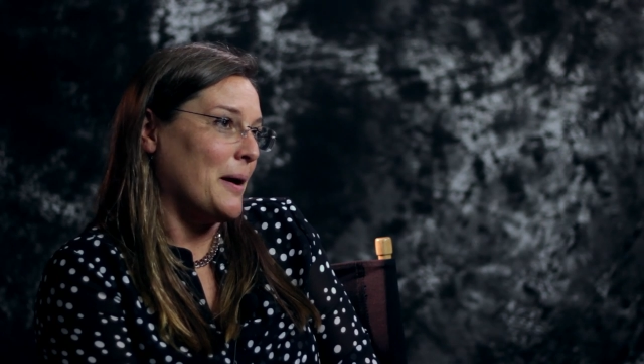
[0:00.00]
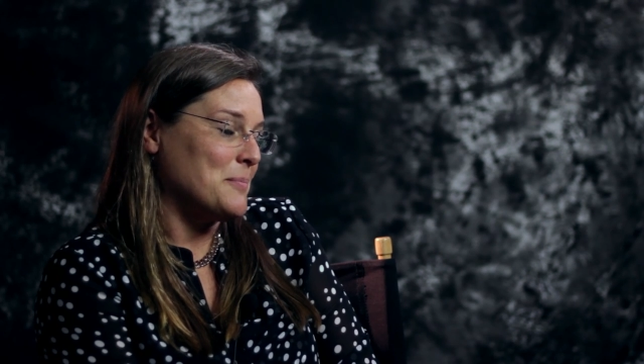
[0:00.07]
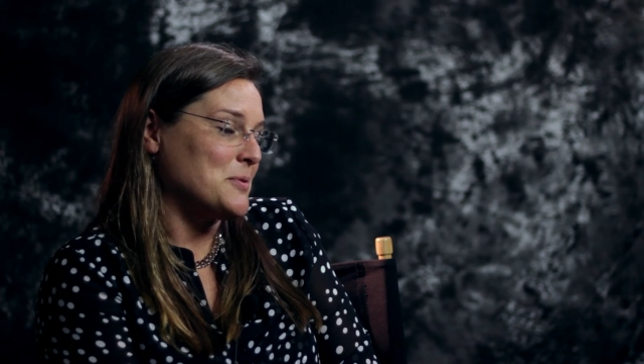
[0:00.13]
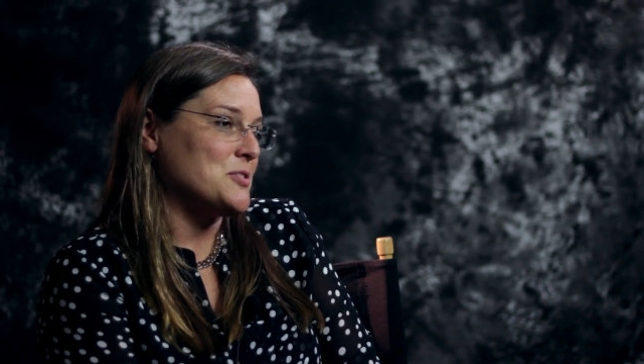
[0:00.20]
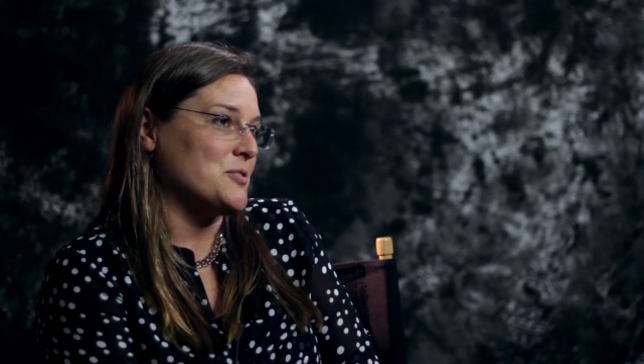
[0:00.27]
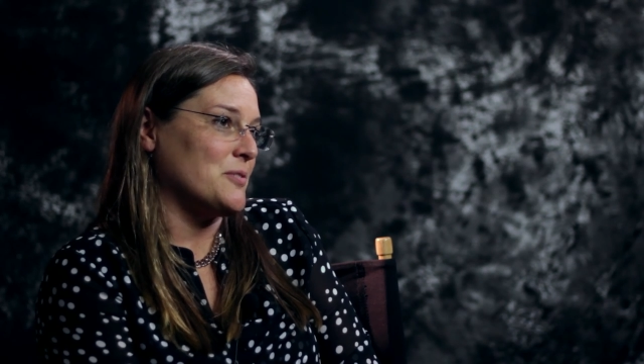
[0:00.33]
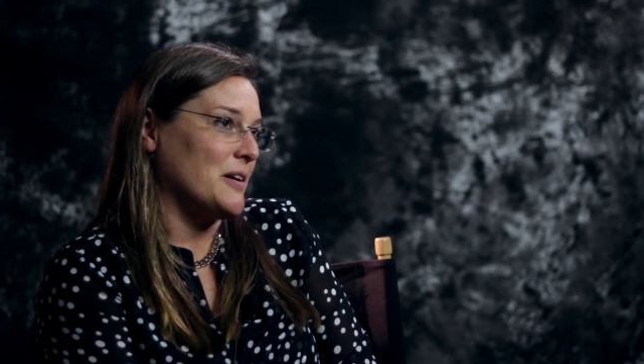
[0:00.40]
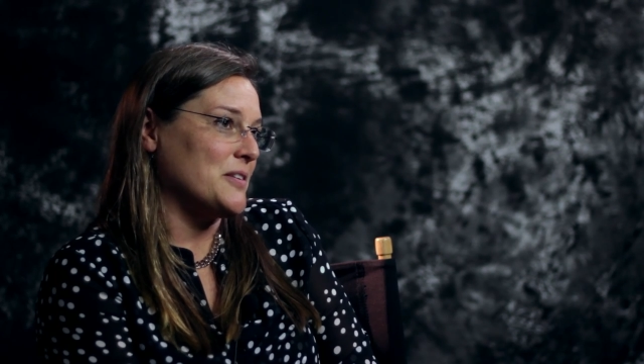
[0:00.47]

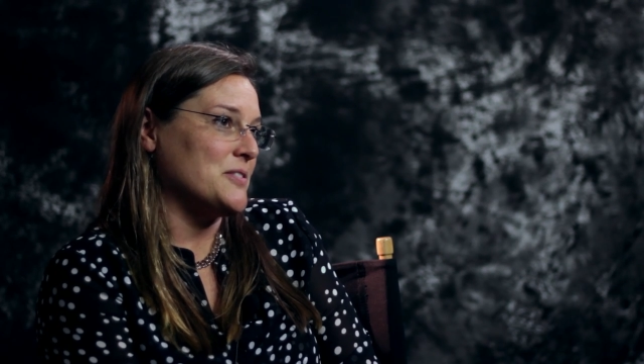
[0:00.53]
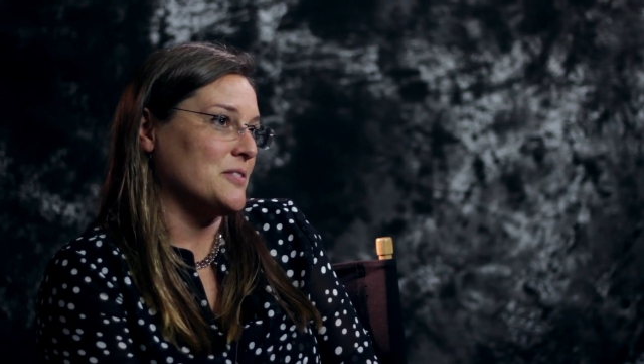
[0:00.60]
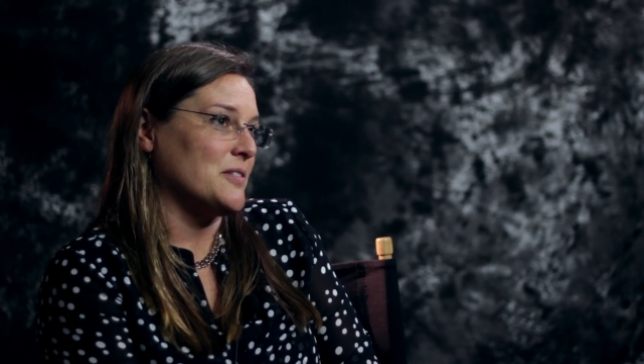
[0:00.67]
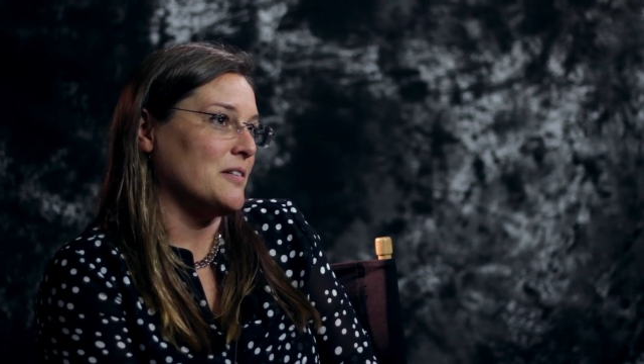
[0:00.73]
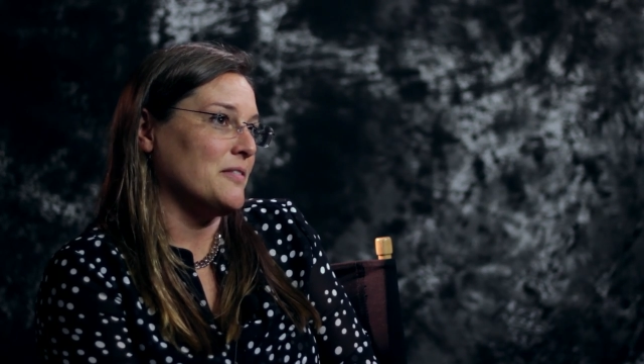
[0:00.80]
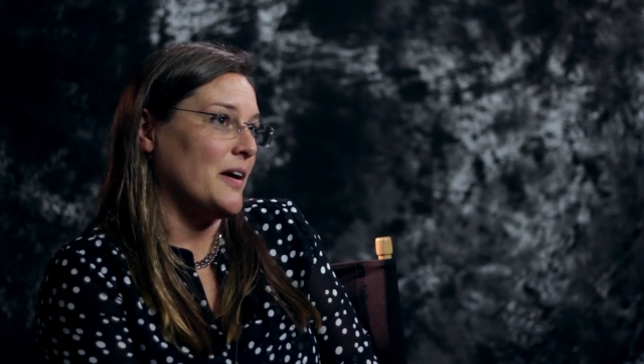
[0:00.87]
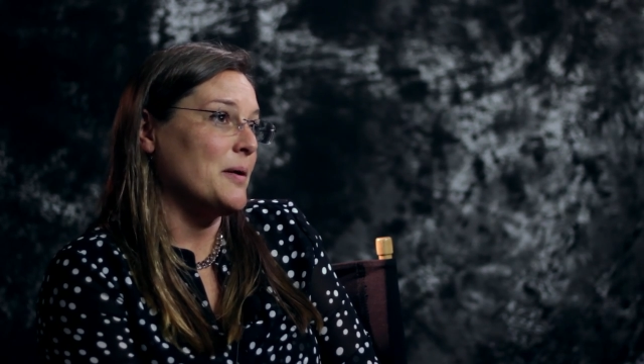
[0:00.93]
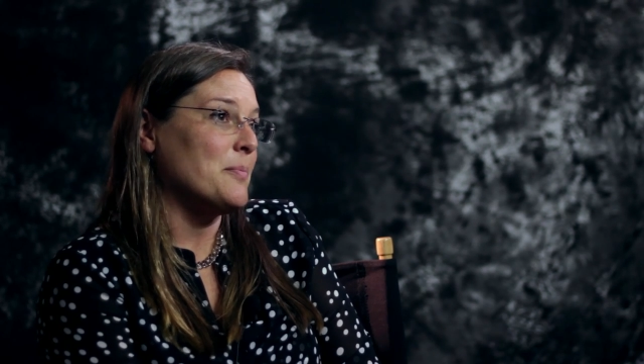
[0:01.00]
campus
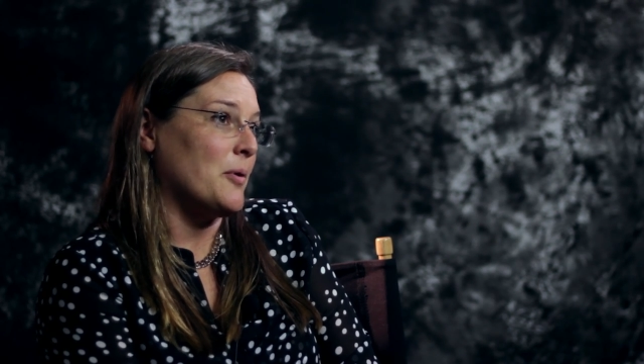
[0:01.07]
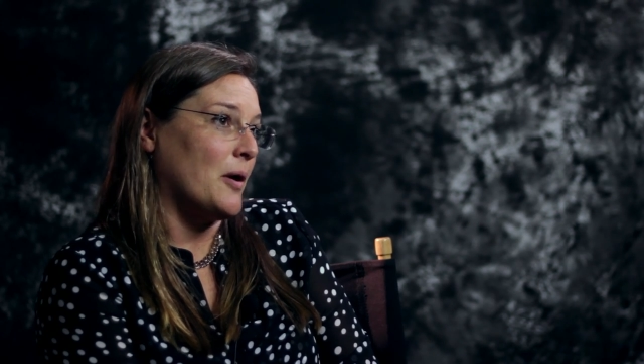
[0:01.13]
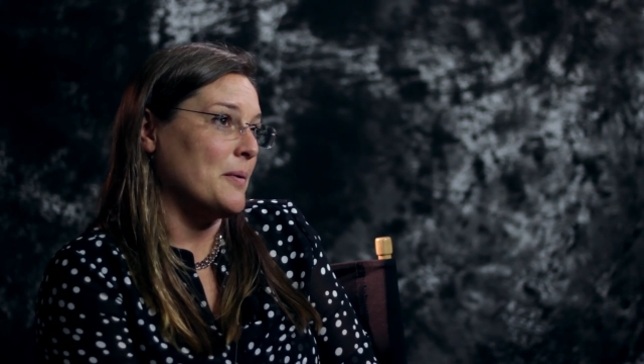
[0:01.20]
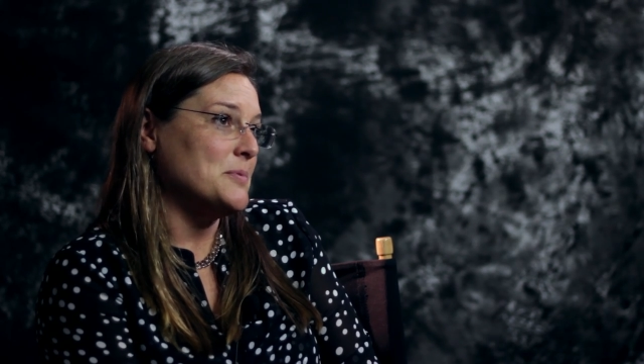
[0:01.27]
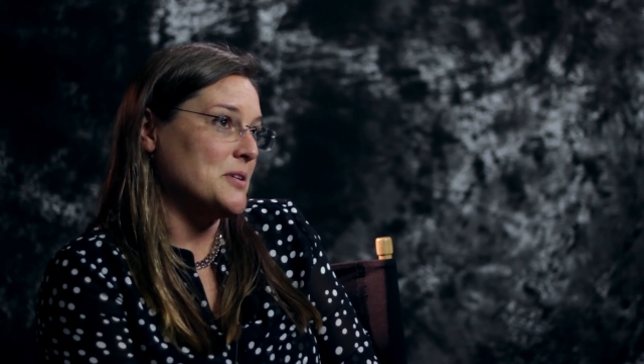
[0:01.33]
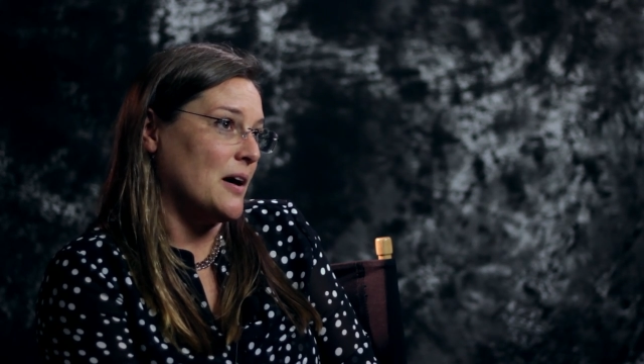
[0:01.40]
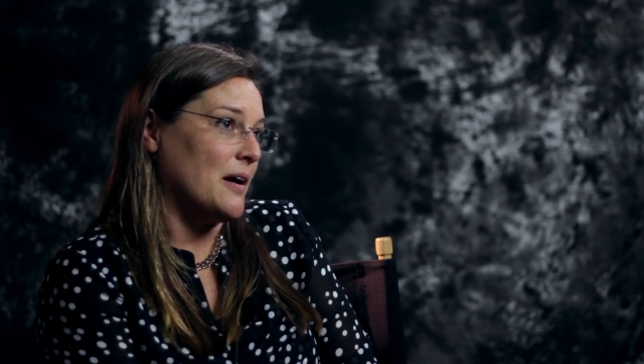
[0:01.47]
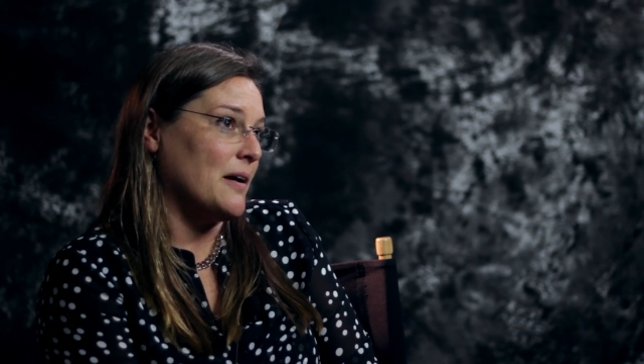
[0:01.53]
director of A
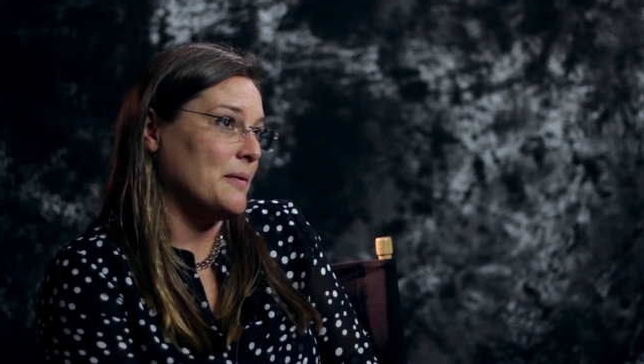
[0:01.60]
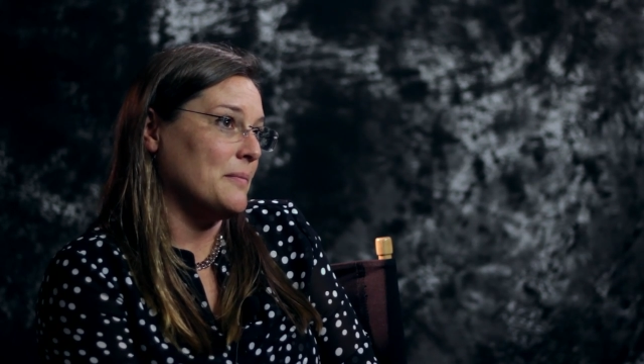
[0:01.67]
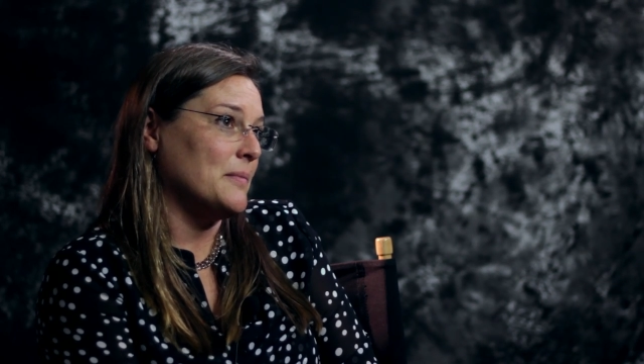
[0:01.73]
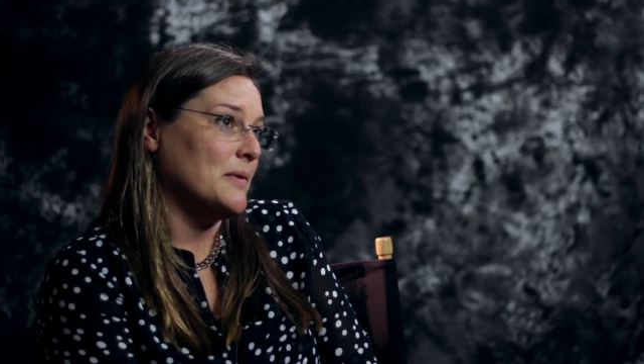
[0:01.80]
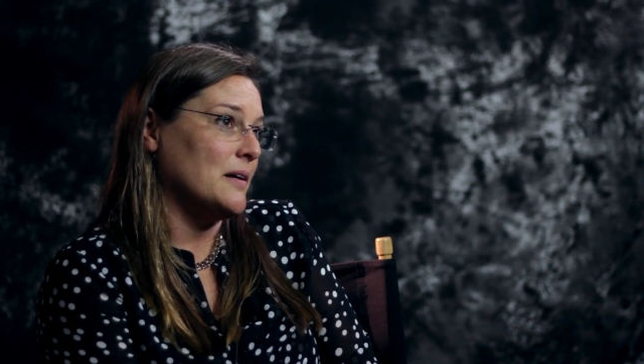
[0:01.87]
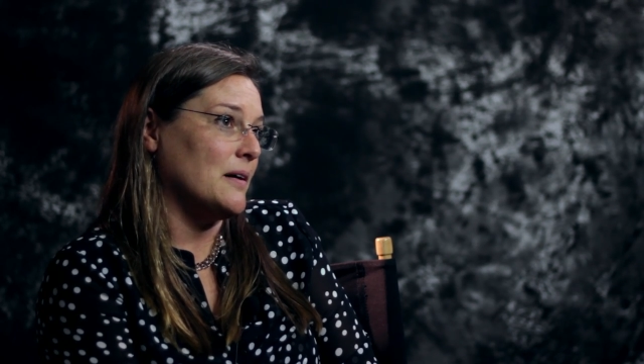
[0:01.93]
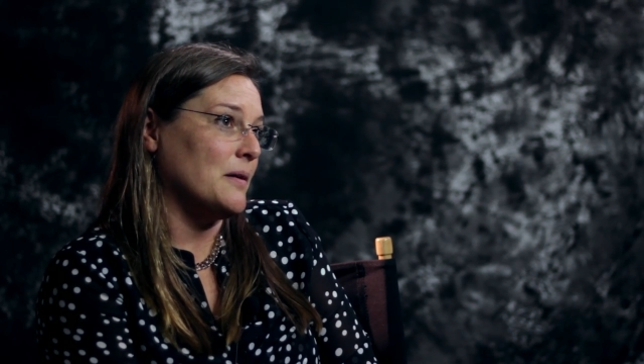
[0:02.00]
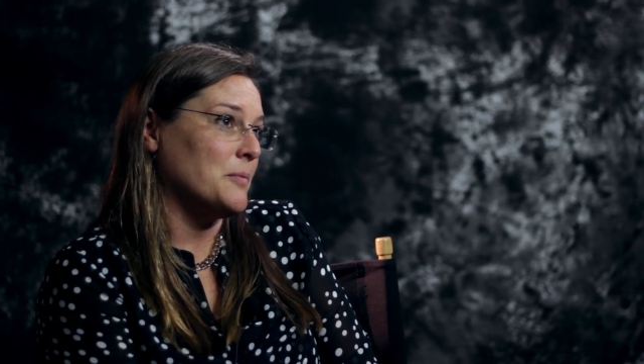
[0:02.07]
Prime Time,
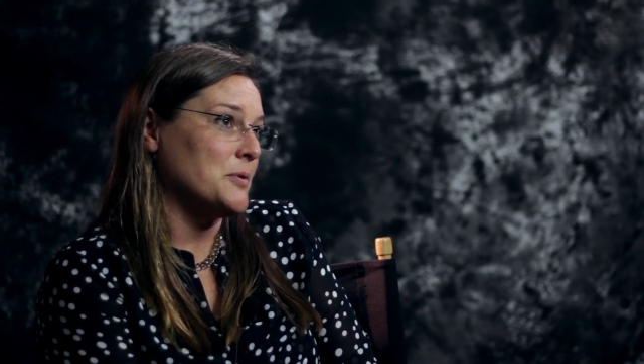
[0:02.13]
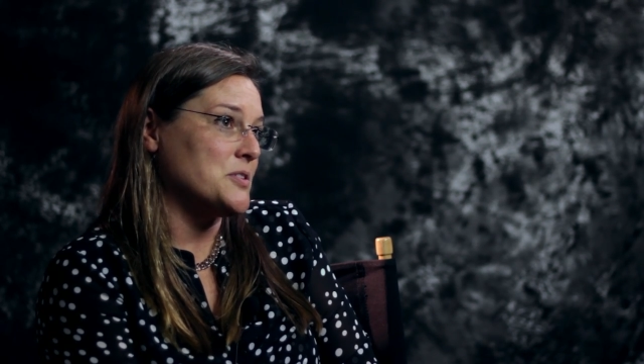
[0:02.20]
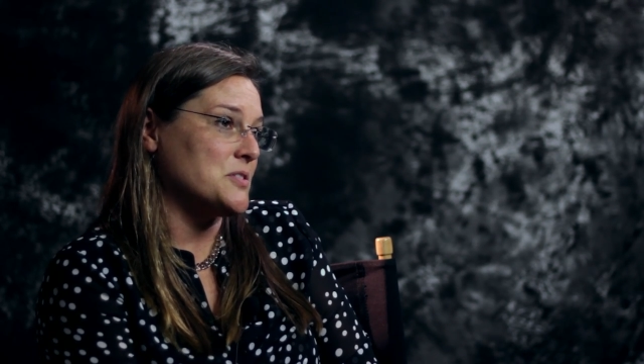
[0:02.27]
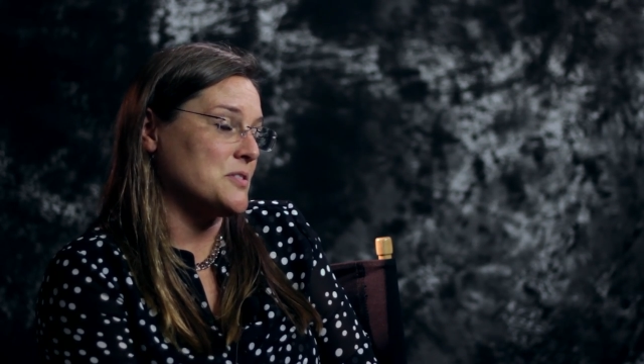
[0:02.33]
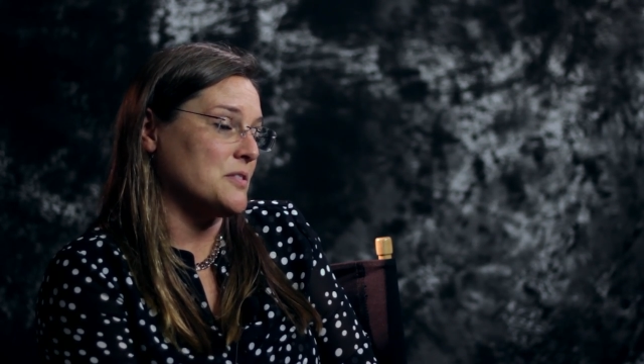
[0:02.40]
um, which